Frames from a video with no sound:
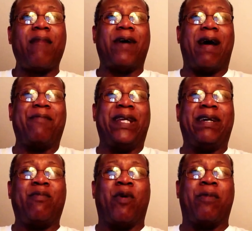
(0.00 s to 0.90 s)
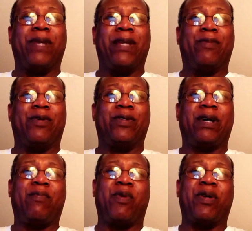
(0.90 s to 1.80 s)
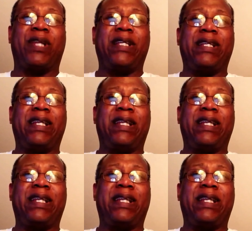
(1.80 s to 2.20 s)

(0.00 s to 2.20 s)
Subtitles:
I mean, come on, people. Come on.